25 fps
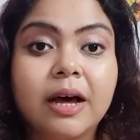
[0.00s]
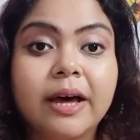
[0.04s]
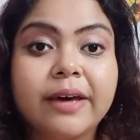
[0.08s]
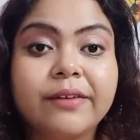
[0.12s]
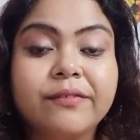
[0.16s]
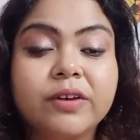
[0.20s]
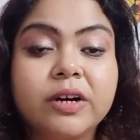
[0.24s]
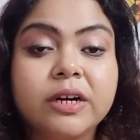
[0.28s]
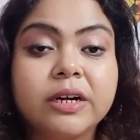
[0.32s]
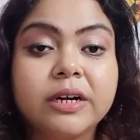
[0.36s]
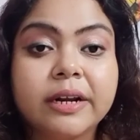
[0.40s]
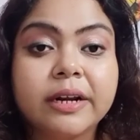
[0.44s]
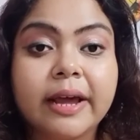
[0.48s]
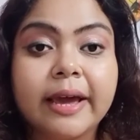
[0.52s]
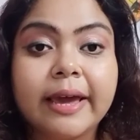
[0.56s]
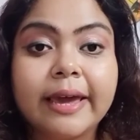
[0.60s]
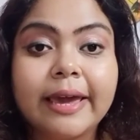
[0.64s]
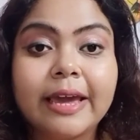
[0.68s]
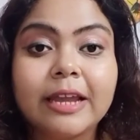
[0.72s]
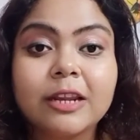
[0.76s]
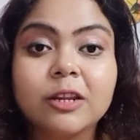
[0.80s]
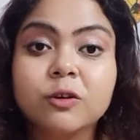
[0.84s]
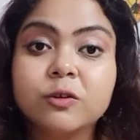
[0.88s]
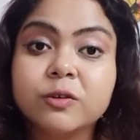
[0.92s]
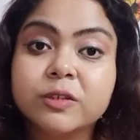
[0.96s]
will try
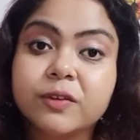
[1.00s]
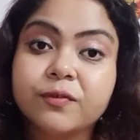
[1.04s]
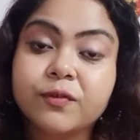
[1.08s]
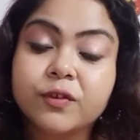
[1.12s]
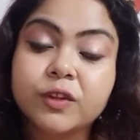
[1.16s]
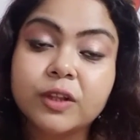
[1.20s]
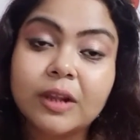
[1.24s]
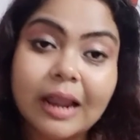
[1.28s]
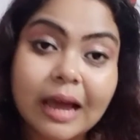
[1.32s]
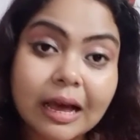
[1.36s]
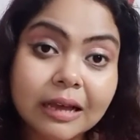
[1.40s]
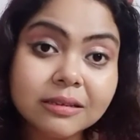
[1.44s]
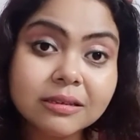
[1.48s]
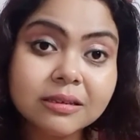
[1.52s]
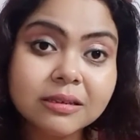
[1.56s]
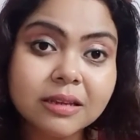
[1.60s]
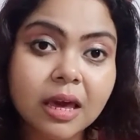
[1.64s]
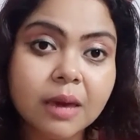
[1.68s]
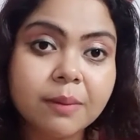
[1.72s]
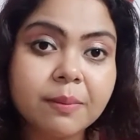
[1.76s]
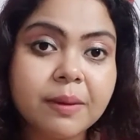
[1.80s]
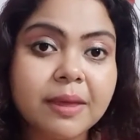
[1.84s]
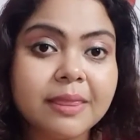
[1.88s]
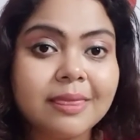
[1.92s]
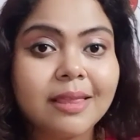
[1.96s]
and use it for the last
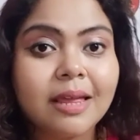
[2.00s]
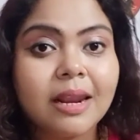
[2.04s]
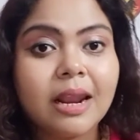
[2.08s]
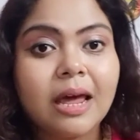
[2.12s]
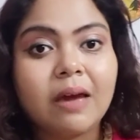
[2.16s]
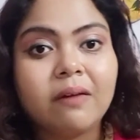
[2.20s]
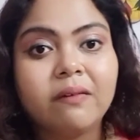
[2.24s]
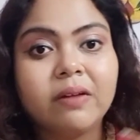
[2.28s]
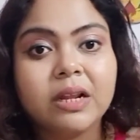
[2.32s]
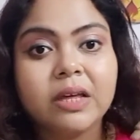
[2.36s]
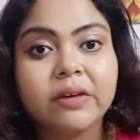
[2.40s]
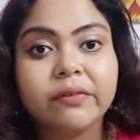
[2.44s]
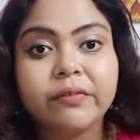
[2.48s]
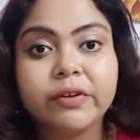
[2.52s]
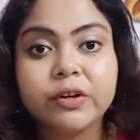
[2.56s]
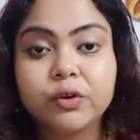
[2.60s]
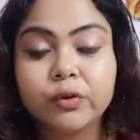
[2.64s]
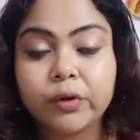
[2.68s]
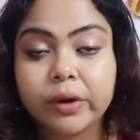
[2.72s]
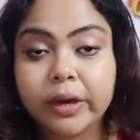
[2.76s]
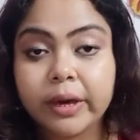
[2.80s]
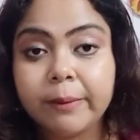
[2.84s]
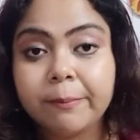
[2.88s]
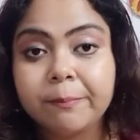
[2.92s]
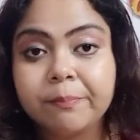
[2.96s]
time, and then I will give it
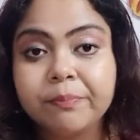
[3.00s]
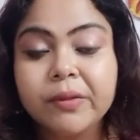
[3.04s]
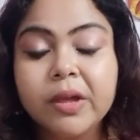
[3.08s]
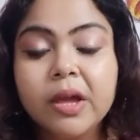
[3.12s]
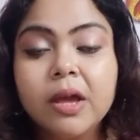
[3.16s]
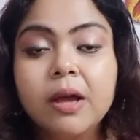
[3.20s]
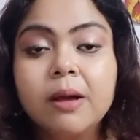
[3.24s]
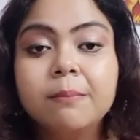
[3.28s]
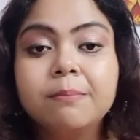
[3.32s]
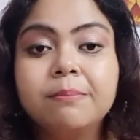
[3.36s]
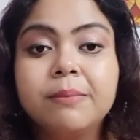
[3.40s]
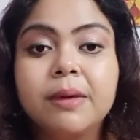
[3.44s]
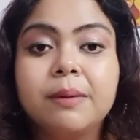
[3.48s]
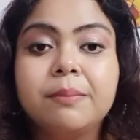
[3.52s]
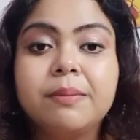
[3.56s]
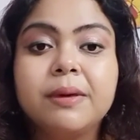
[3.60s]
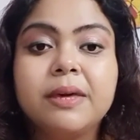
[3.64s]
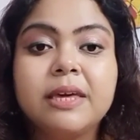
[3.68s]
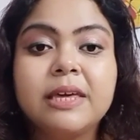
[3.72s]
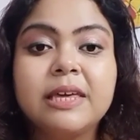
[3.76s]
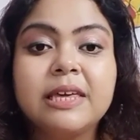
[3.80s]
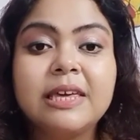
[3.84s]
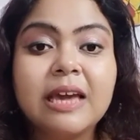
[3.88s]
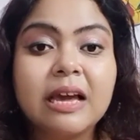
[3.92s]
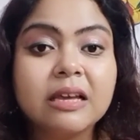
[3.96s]
to him. Maybe
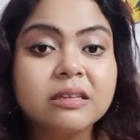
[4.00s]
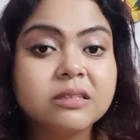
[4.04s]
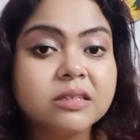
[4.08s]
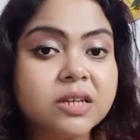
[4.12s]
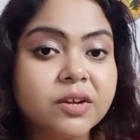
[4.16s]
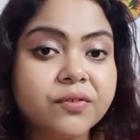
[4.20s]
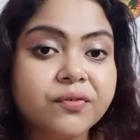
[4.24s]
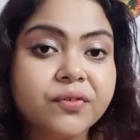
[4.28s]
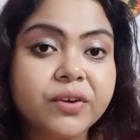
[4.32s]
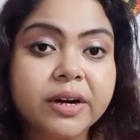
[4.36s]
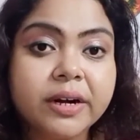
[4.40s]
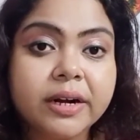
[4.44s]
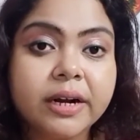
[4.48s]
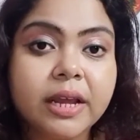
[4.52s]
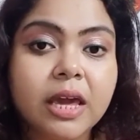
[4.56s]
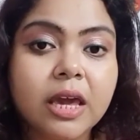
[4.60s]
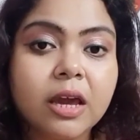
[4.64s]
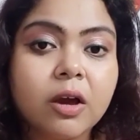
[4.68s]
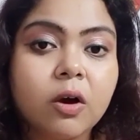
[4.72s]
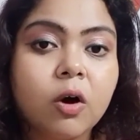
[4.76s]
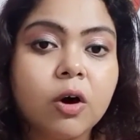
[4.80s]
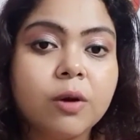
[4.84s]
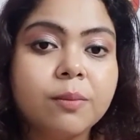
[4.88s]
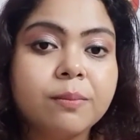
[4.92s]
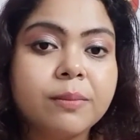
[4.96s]
he has a different
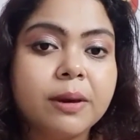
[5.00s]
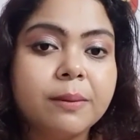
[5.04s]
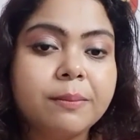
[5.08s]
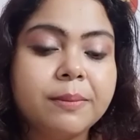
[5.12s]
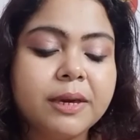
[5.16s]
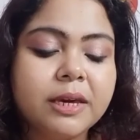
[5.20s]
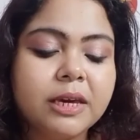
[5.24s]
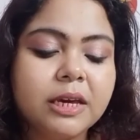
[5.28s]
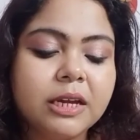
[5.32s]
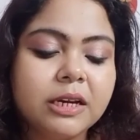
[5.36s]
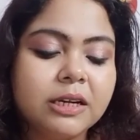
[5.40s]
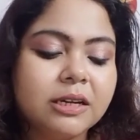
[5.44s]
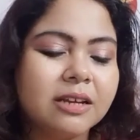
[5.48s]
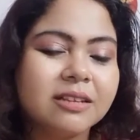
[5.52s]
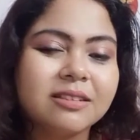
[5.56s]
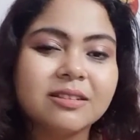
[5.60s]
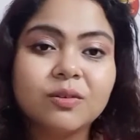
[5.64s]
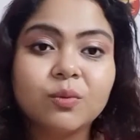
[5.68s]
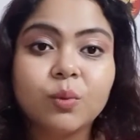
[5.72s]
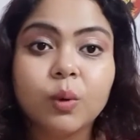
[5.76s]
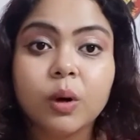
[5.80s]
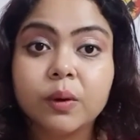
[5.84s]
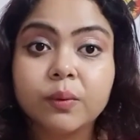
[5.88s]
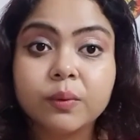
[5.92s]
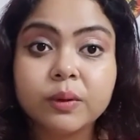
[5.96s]
take, or maybe it
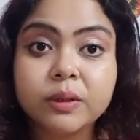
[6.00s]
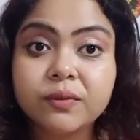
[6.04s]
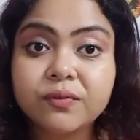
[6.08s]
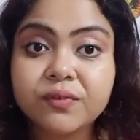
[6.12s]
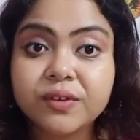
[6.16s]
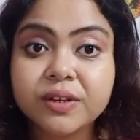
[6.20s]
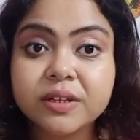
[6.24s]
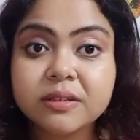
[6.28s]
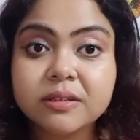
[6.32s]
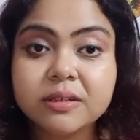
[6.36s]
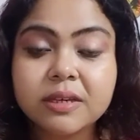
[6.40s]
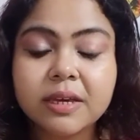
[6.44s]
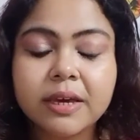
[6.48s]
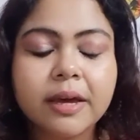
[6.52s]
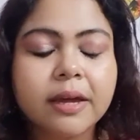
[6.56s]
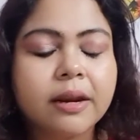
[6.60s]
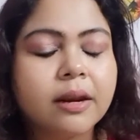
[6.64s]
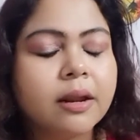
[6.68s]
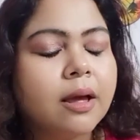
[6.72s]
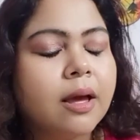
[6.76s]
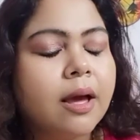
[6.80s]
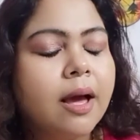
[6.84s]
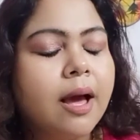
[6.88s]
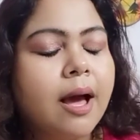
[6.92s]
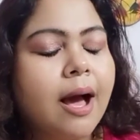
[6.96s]
doesn't work with frizzy hair.
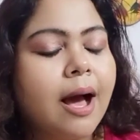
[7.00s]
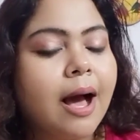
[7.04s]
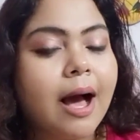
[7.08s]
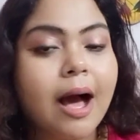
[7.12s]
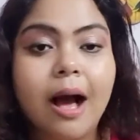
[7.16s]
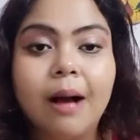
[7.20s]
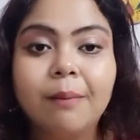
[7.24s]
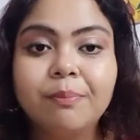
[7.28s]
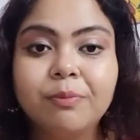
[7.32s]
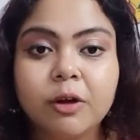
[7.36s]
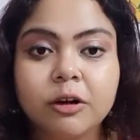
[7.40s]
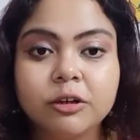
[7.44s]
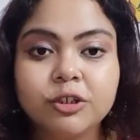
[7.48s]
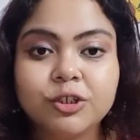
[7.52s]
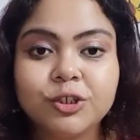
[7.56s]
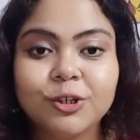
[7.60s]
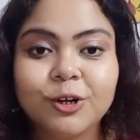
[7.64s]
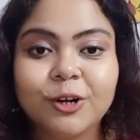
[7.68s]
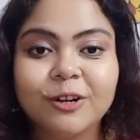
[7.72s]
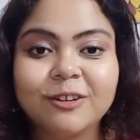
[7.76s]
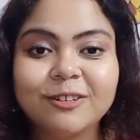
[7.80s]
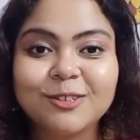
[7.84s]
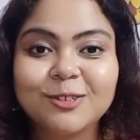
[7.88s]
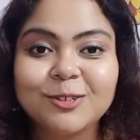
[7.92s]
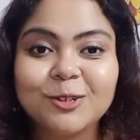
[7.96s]
I'm not
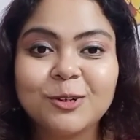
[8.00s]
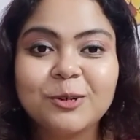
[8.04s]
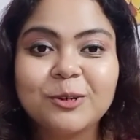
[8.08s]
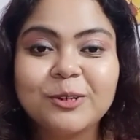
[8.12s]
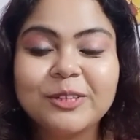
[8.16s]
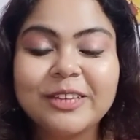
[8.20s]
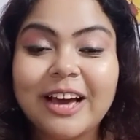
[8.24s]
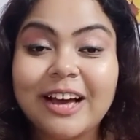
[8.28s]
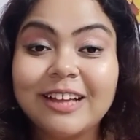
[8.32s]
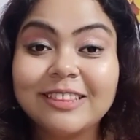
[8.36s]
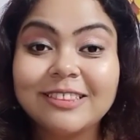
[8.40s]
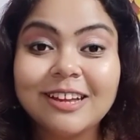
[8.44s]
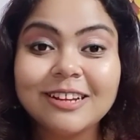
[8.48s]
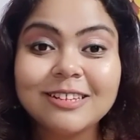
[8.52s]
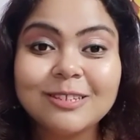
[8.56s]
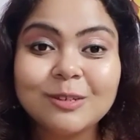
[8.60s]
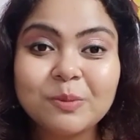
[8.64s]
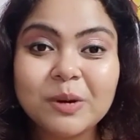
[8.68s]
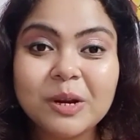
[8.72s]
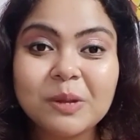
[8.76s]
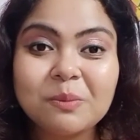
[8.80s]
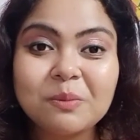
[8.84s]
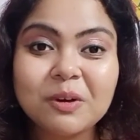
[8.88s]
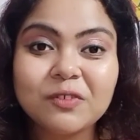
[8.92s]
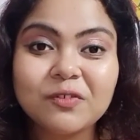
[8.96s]
sure. So yeah, that's
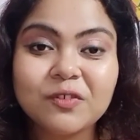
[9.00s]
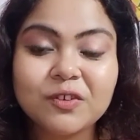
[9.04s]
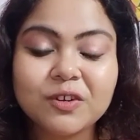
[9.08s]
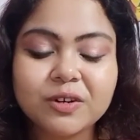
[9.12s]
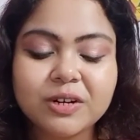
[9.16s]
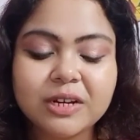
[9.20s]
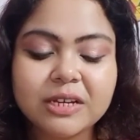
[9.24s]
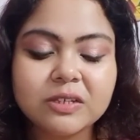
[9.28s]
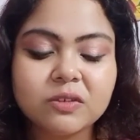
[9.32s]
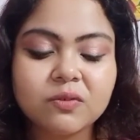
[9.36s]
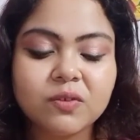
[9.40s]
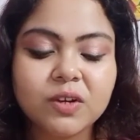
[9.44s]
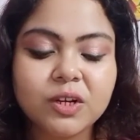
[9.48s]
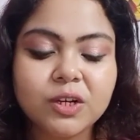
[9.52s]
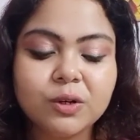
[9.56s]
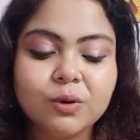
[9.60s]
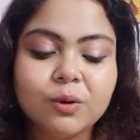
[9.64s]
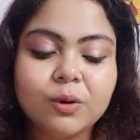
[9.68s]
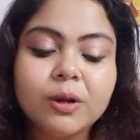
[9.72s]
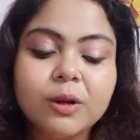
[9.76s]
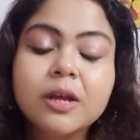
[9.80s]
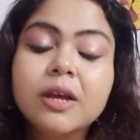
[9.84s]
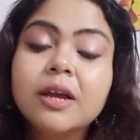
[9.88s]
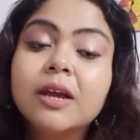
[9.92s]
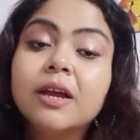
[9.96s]
pretty much for today's video.
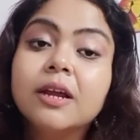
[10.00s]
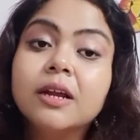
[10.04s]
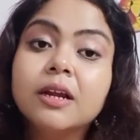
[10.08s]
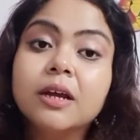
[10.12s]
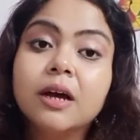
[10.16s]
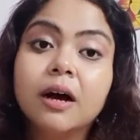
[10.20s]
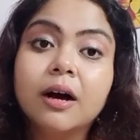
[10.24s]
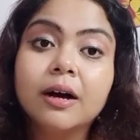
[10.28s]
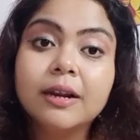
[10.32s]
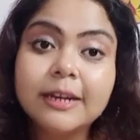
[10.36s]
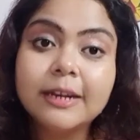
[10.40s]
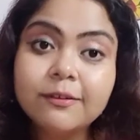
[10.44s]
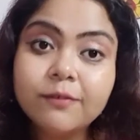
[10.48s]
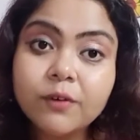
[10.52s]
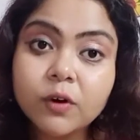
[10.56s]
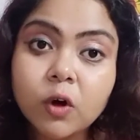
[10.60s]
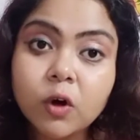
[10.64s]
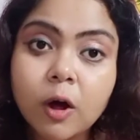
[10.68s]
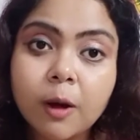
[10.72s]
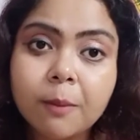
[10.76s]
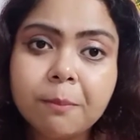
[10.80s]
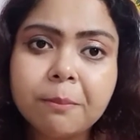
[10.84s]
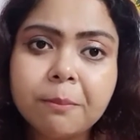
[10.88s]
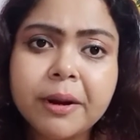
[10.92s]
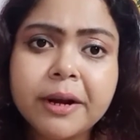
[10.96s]
Uh, leave a
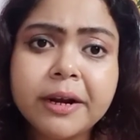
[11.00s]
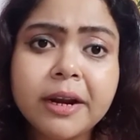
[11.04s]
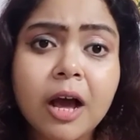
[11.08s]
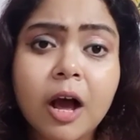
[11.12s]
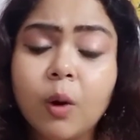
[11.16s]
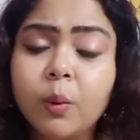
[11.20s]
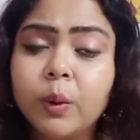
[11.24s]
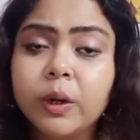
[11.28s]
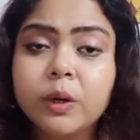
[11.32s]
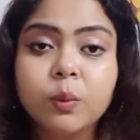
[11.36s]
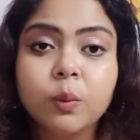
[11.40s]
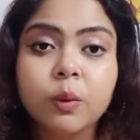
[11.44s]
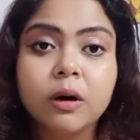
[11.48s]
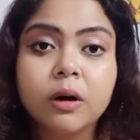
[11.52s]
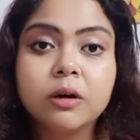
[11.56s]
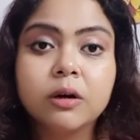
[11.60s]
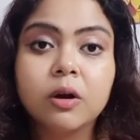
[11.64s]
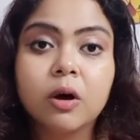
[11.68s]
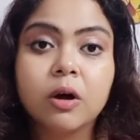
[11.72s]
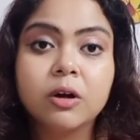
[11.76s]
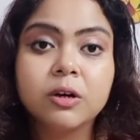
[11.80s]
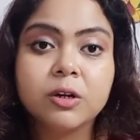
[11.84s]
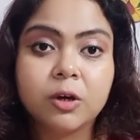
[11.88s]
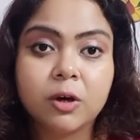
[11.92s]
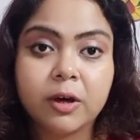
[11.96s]
comment how it worked
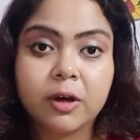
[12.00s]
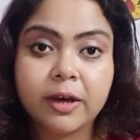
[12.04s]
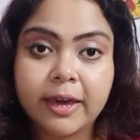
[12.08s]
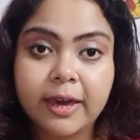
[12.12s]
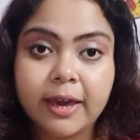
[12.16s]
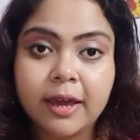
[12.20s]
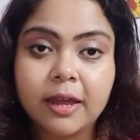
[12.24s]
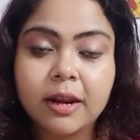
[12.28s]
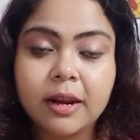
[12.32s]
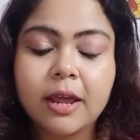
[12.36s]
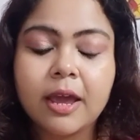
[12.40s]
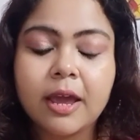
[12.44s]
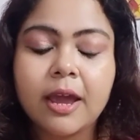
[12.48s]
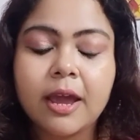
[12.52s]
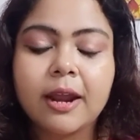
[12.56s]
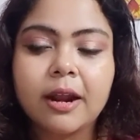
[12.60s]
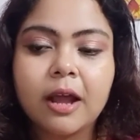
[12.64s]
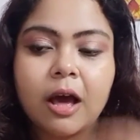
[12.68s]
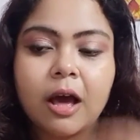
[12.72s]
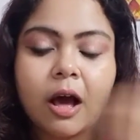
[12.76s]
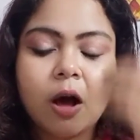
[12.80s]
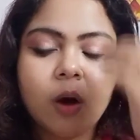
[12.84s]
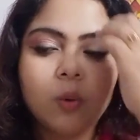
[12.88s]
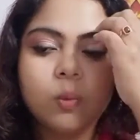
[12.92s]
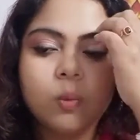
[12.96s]
on your hair and how
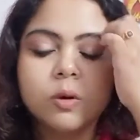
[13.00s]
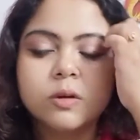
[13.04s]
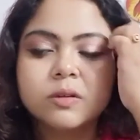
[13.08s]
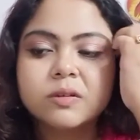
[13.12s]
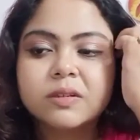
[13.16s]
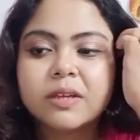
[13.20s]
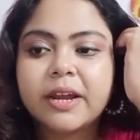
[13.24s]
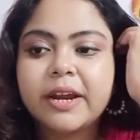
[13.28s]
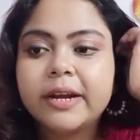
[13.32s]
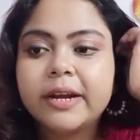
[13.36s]
was it,